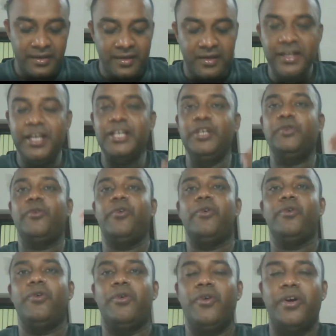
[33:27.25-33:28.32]

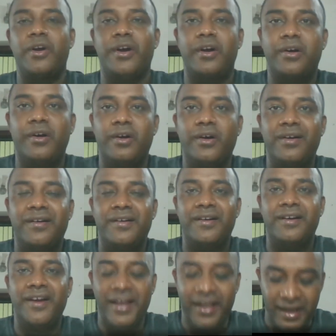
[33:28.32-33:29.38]
into
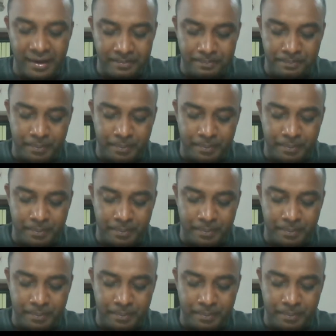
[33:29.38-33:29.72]
a